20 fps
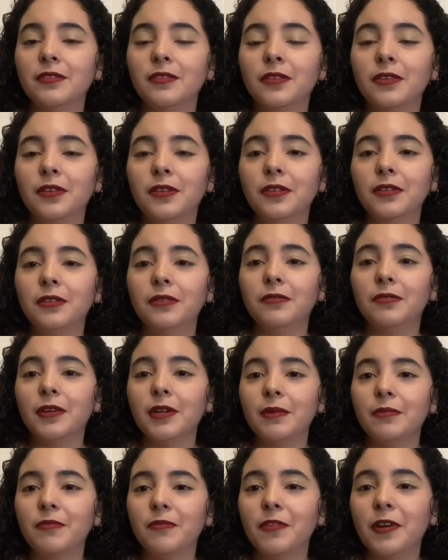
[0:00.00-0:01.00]

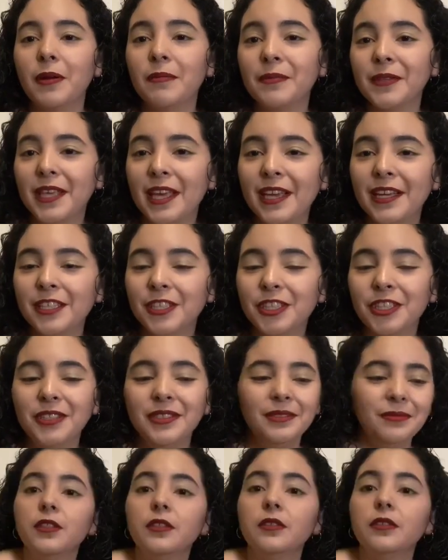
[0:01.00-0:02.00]
Ron-Rhum-Rum cation.
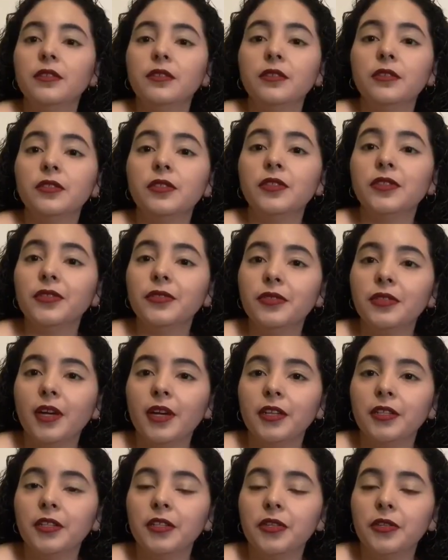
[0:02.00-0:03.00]
So
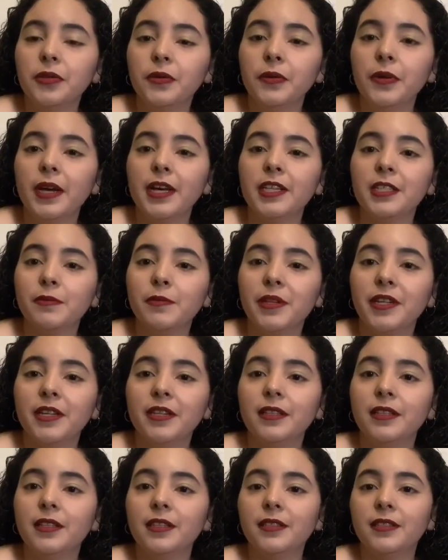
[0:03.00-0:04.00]
Don Q has been
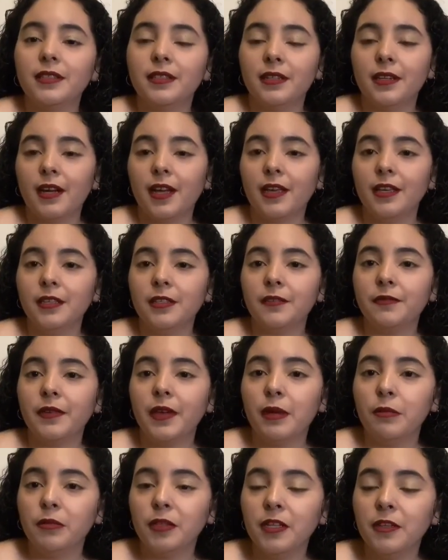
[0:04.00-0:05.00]
in the Sarayes
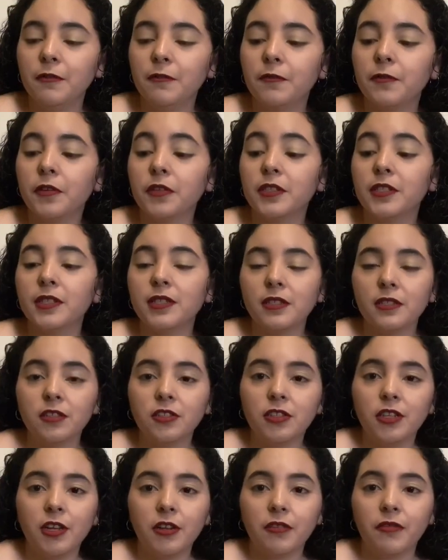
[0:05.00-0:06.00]
family for 6
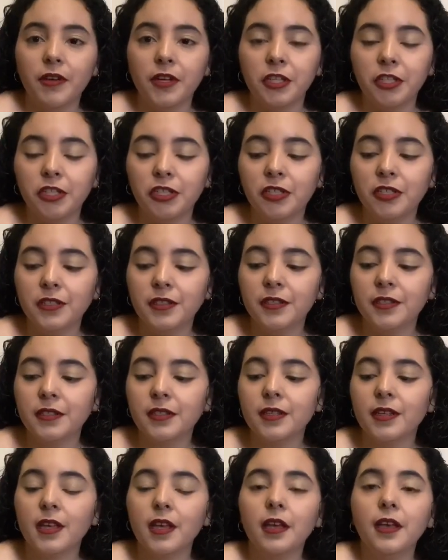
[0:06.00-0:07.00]

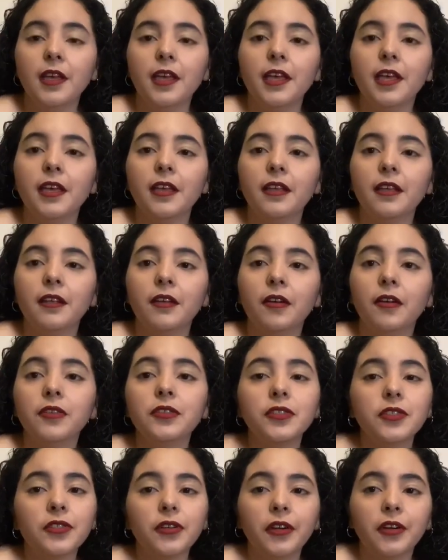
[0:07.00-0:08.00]
generations. It all
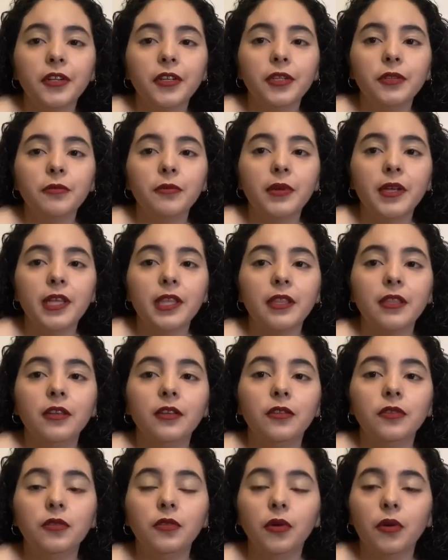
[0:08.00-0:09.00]
started with
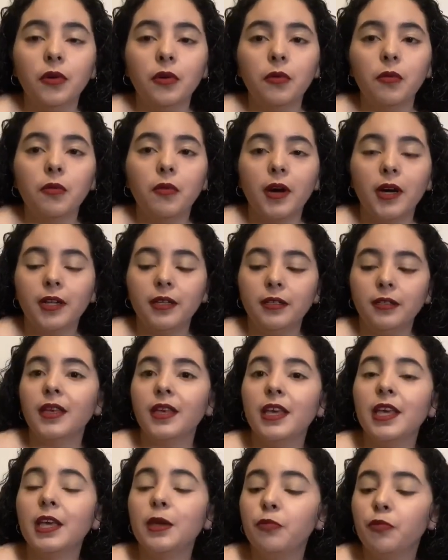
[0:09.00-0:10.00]
Don Juan.
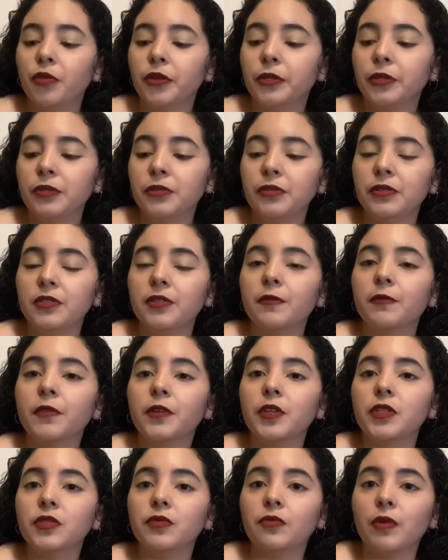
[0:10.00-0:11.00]
He produced the
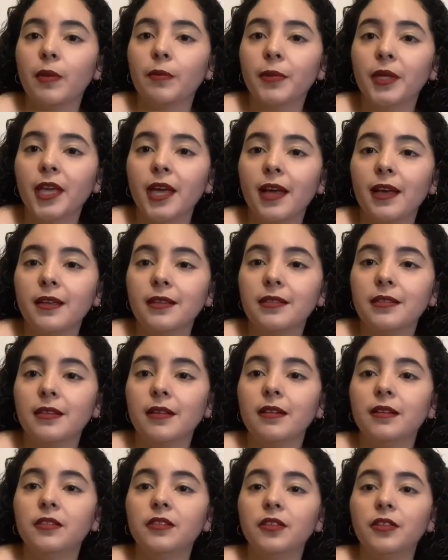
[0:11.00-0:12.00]
first rum cask
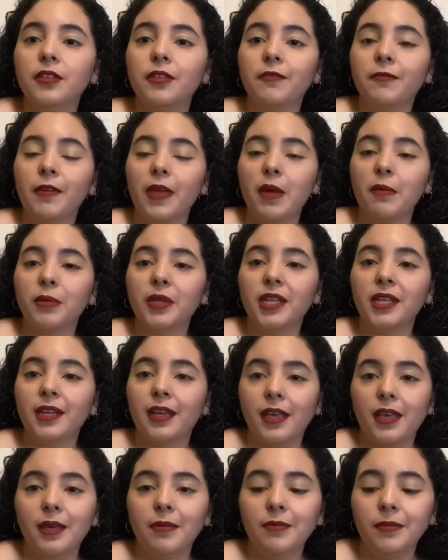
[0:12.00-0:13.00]
under the family
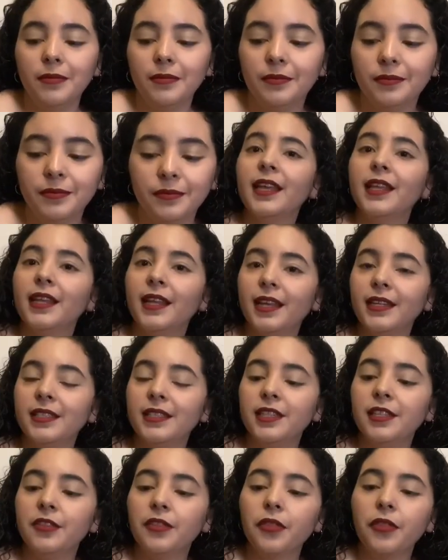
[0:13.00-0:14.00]
name. In
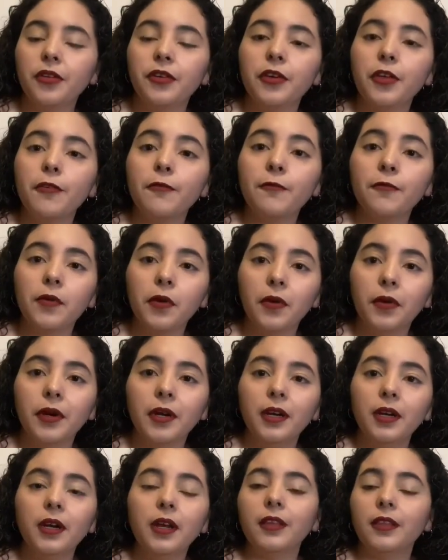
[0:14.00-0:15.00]

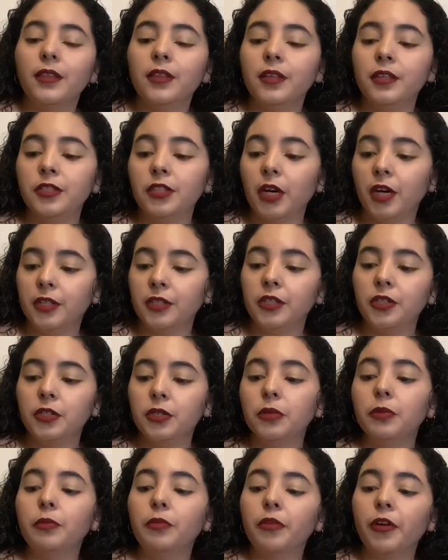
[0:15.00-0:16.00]
1934, the Don
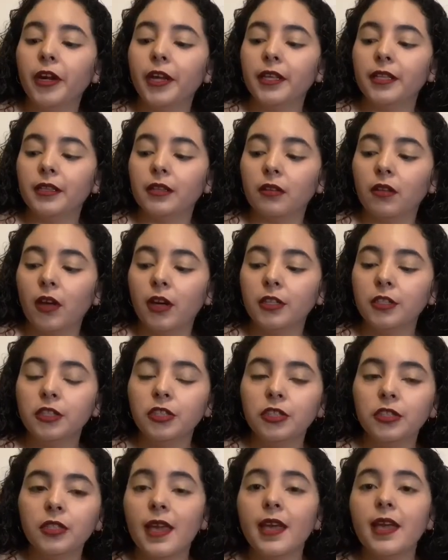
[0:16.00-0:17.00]
Q brand
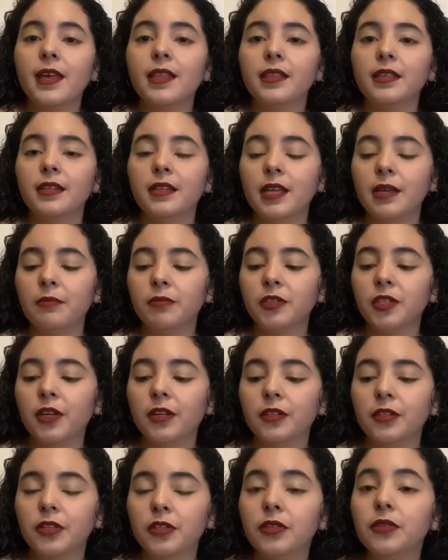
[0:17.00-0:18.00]
launched, and the name
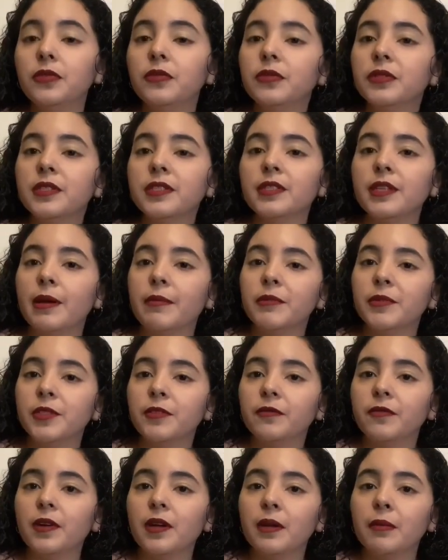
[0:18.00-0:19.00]
Don Q stems
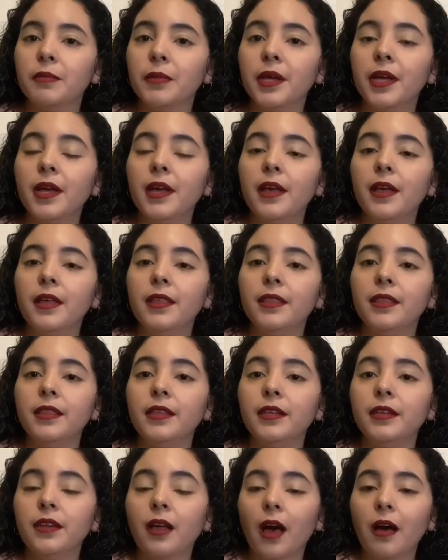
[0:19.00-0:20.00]
from
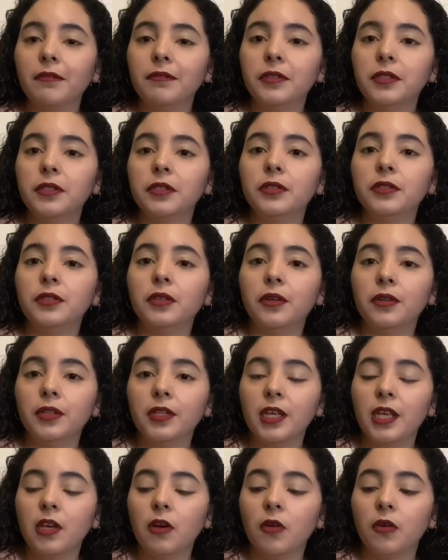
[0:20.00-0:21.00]
the novel Don
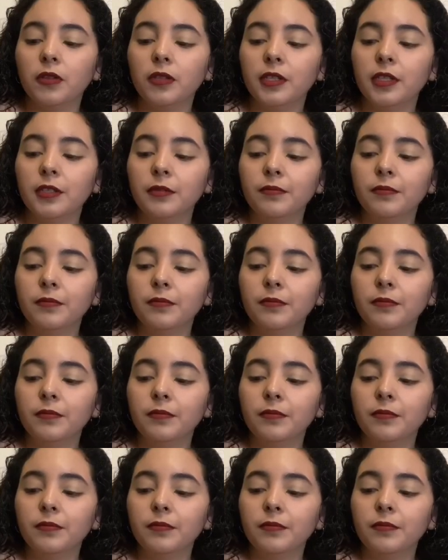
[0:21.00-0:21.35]
Quixote.